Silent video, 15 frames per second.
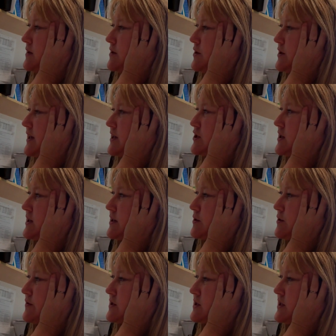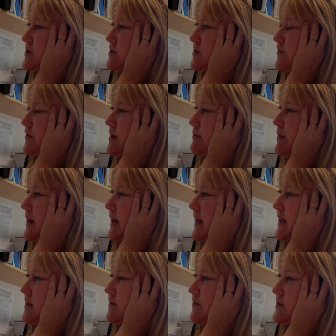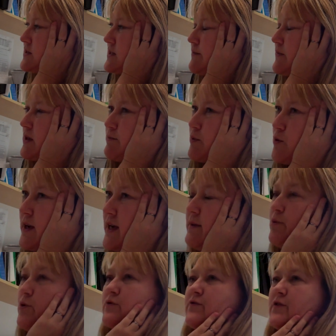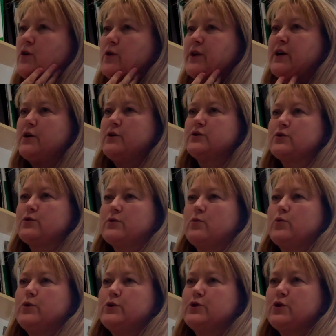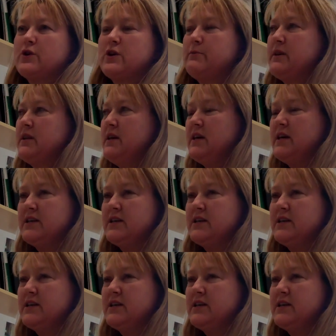you can actually click on the teacher's feedback, and if it's something in e-portfolios or a Word document,